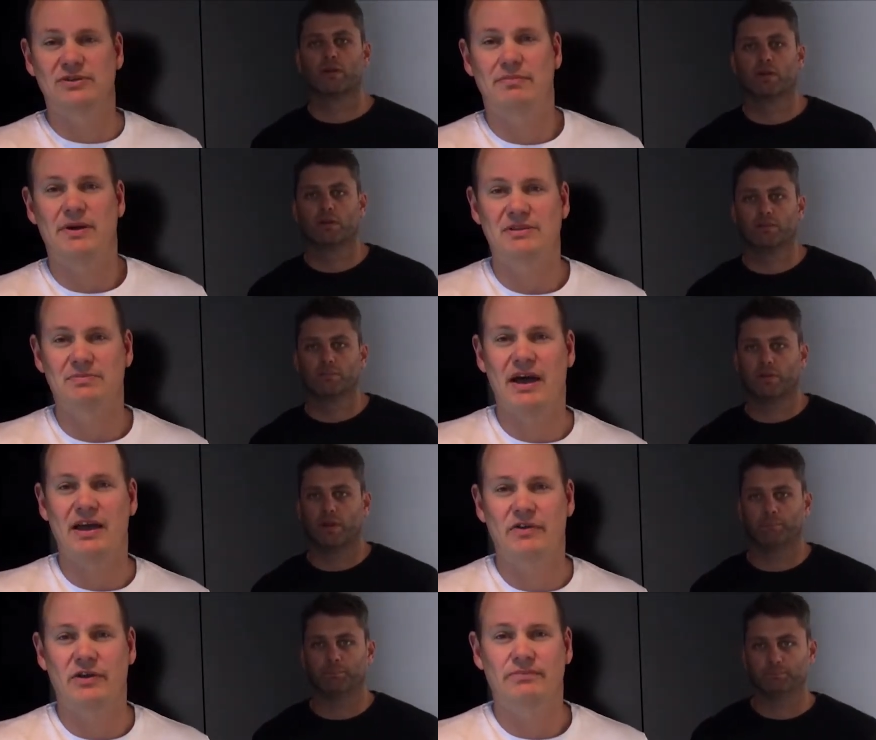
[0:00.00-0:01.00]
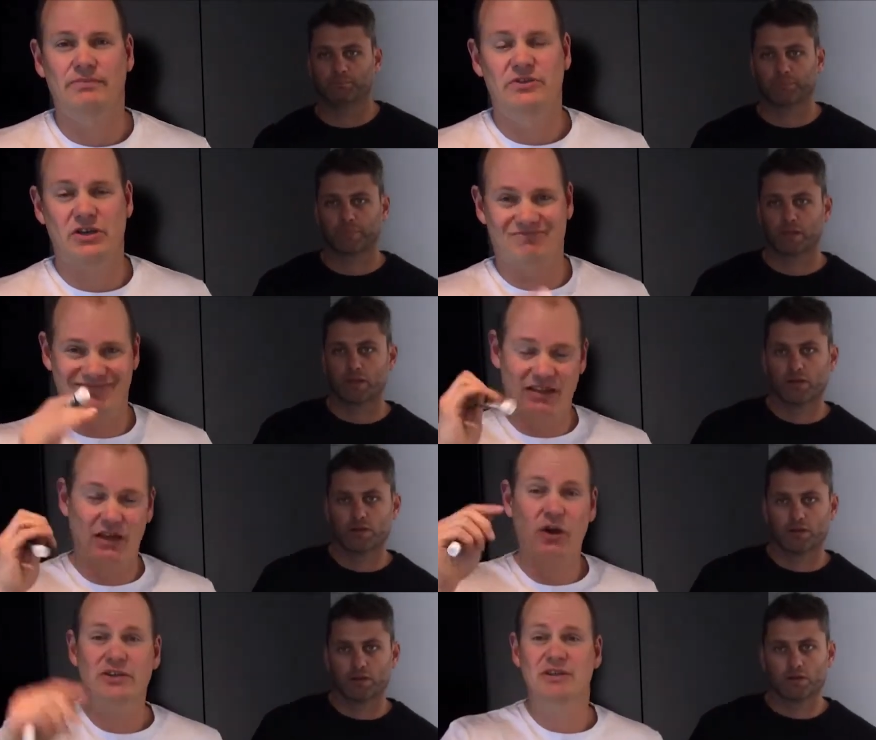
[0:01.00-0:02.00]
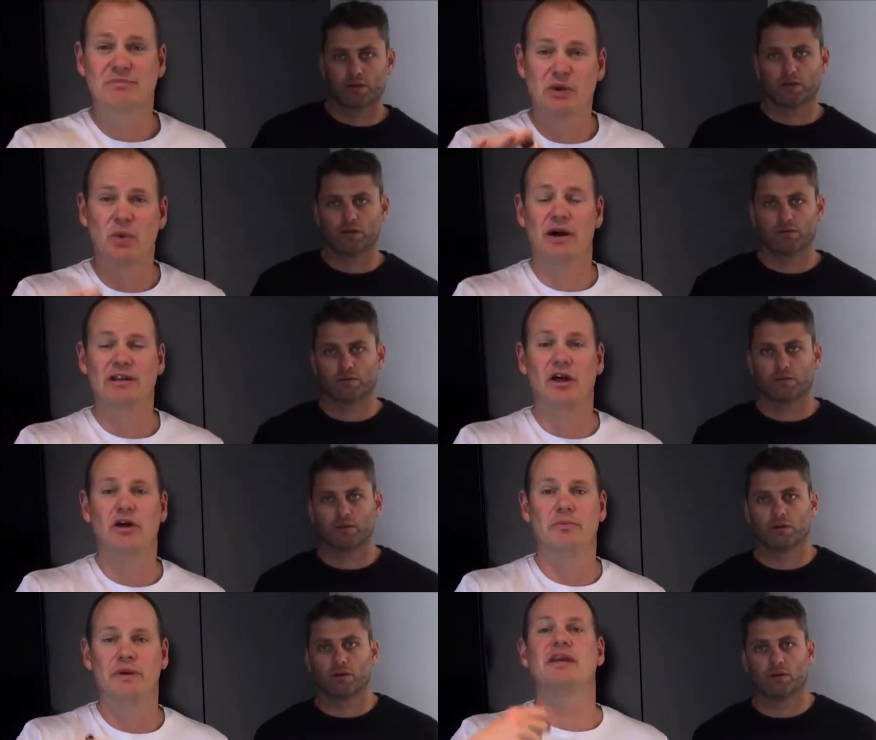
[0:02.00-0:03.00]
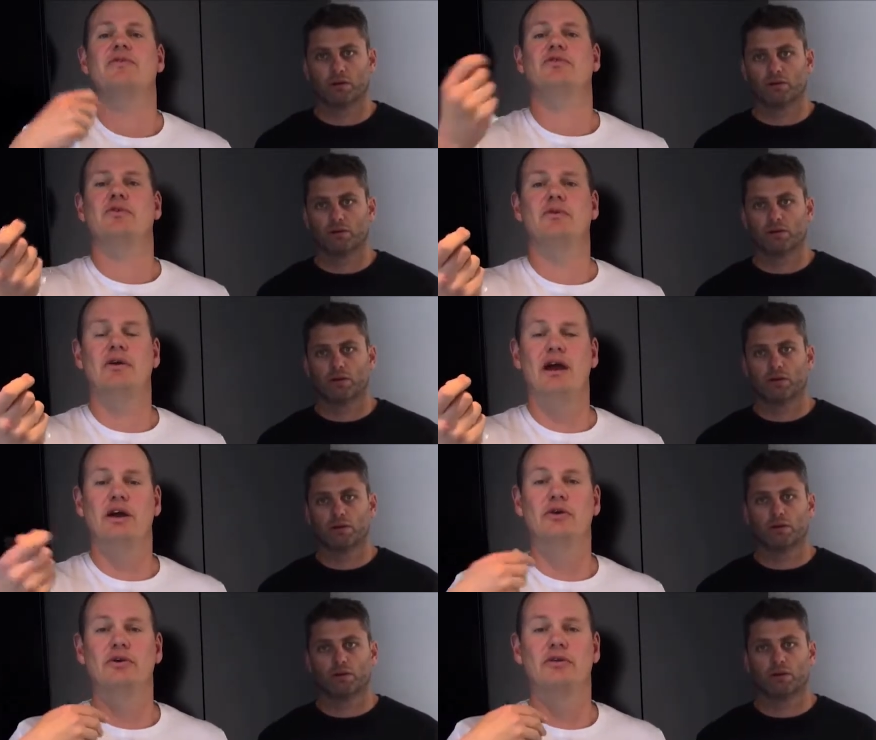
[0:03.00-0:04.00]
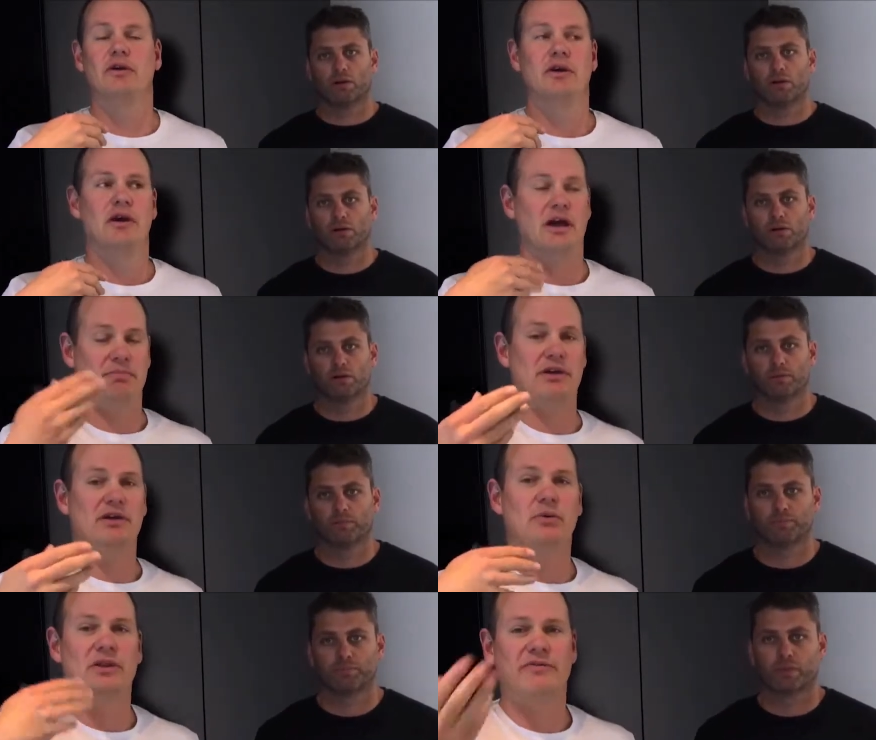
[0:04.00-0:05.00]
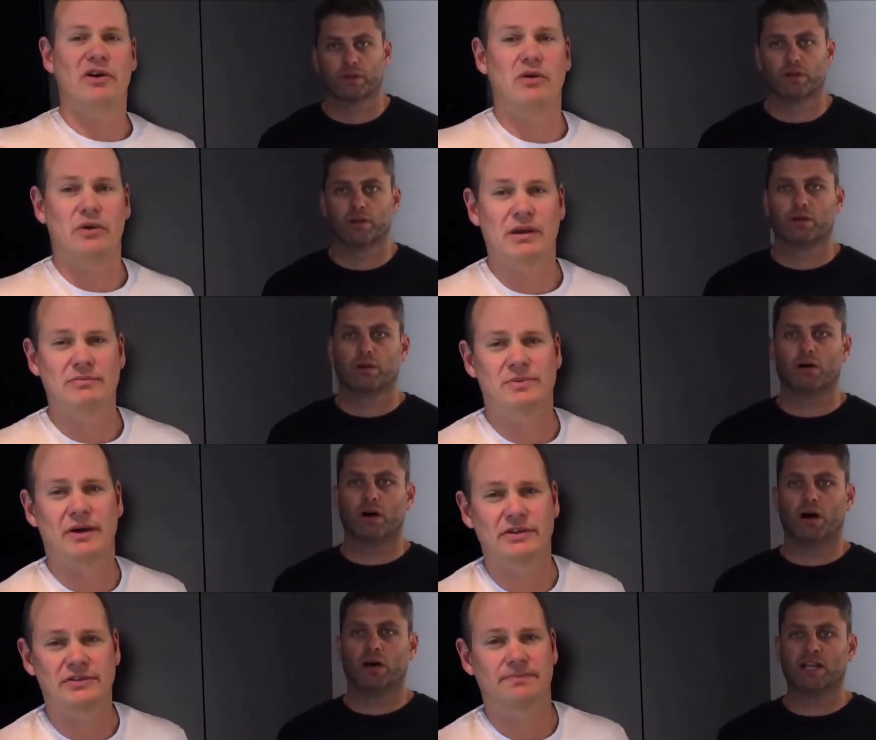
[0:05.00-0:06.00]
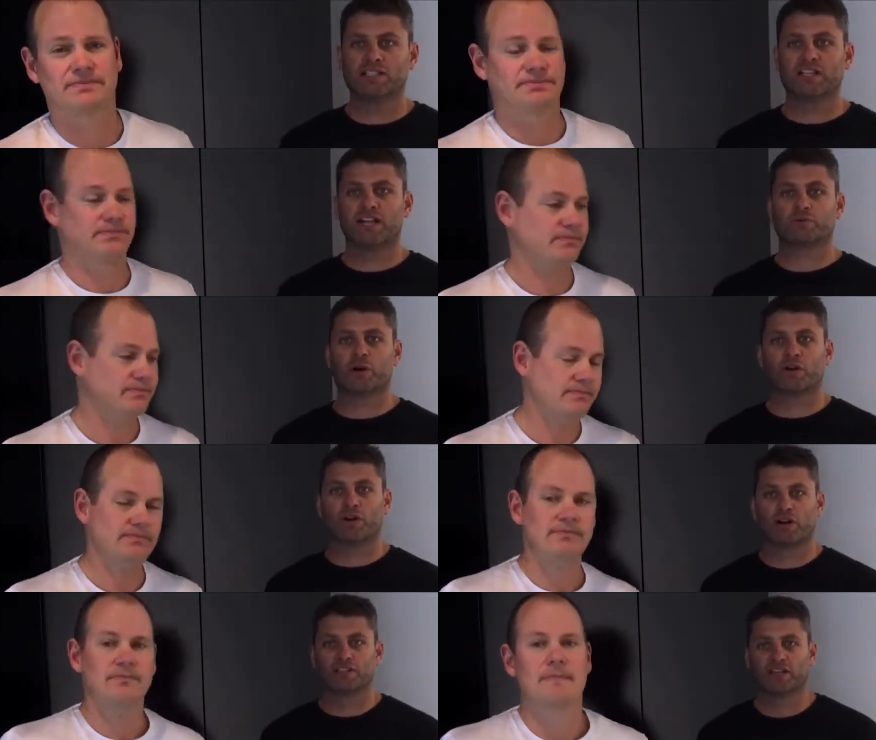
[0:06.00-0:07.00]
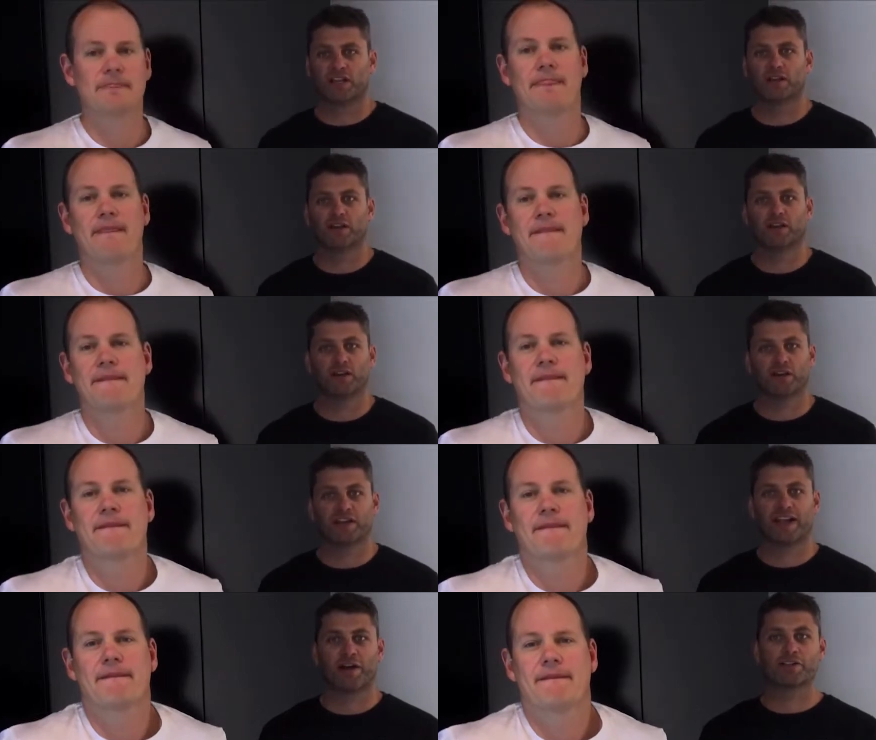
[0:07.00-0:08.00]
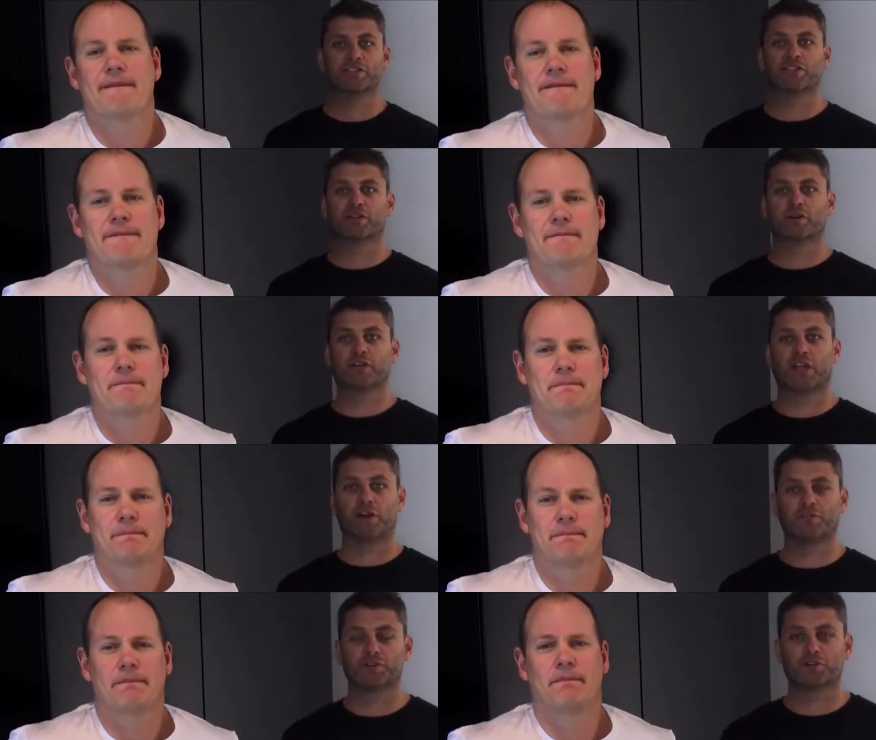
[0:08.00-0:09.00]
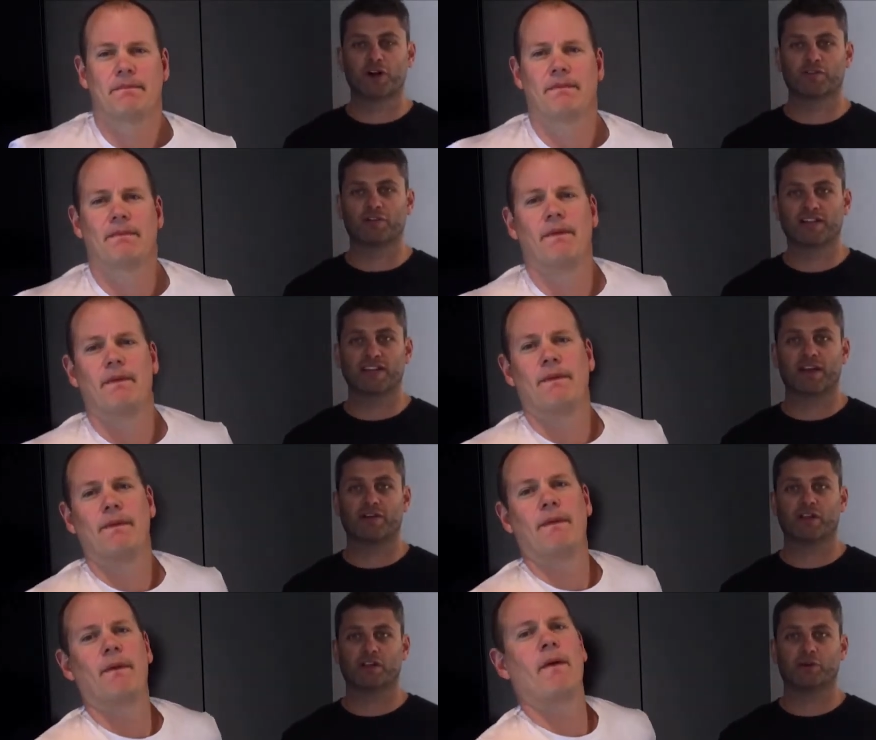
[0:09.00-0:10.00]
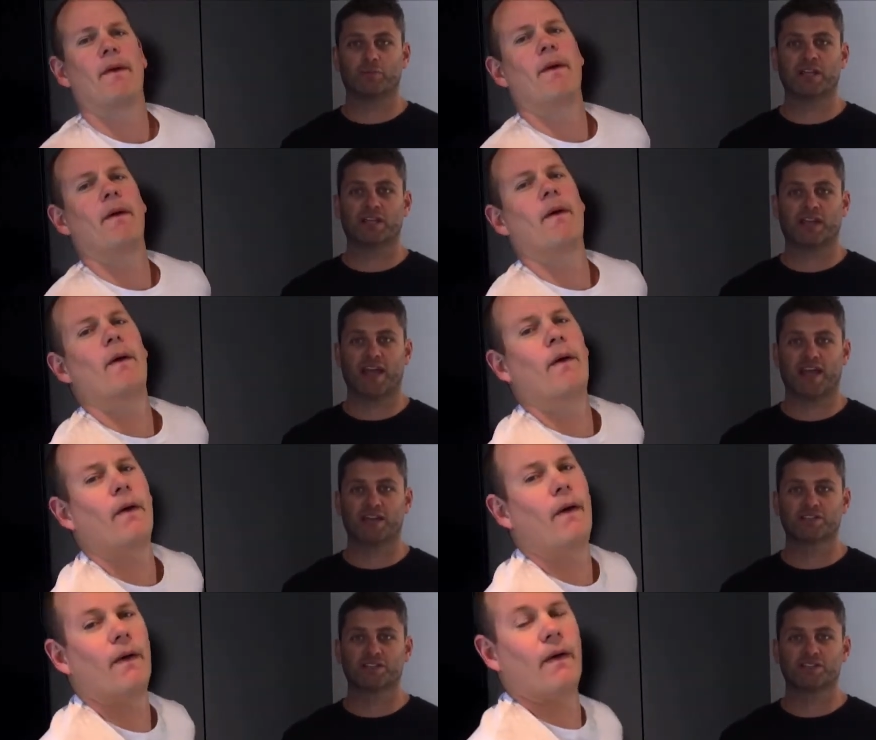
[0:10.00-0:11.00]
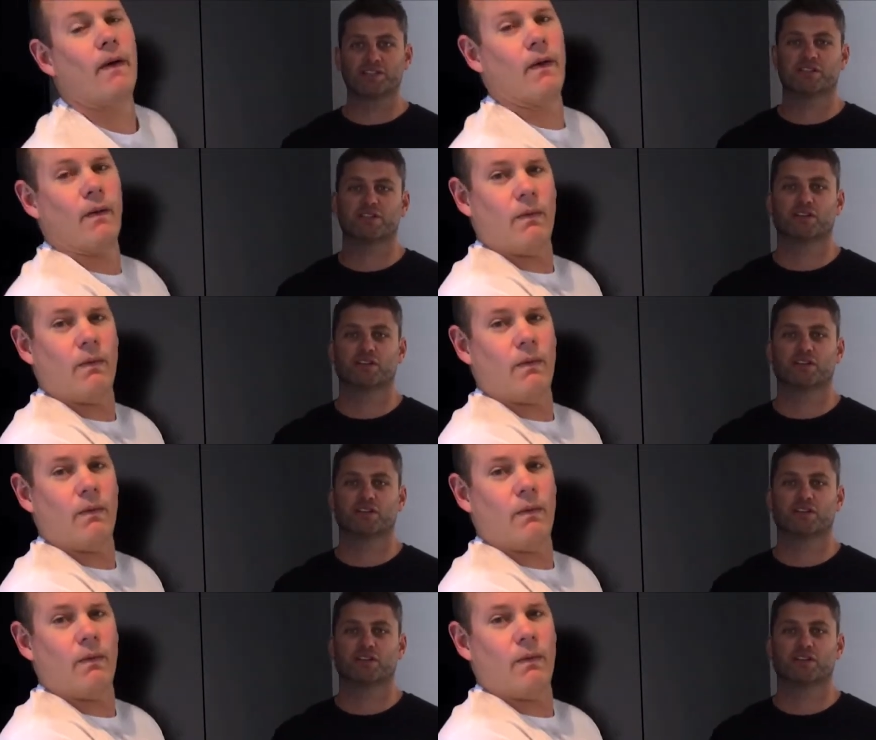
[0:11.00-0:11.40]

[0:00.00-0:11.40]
Speaker 1: some basic paving. Yep. So the cost can be quite low, but give you a good appeal when the valuer comes past.
Speaker 2: I'll add to that as well, guys, and I encourage you to do it. Go for a drive around an area. You'll pick the houses